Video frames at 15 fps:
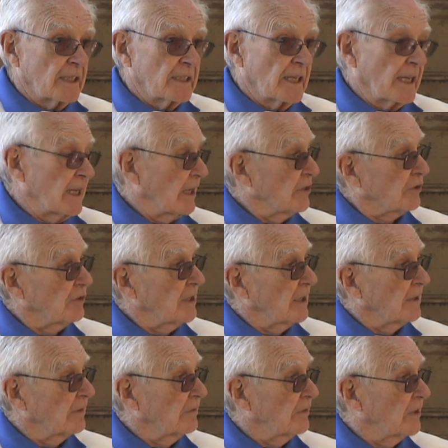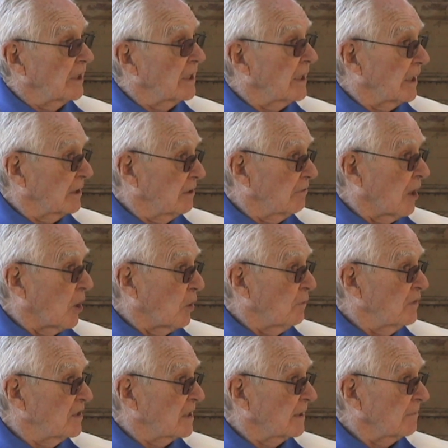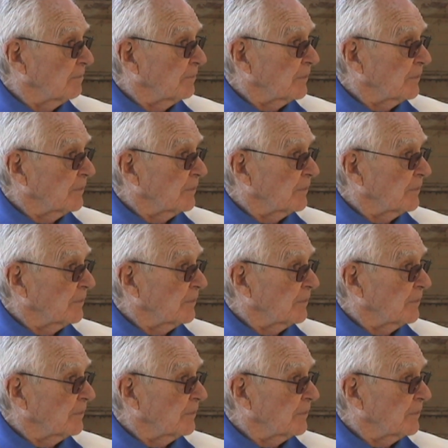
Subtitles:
in the history of the groves,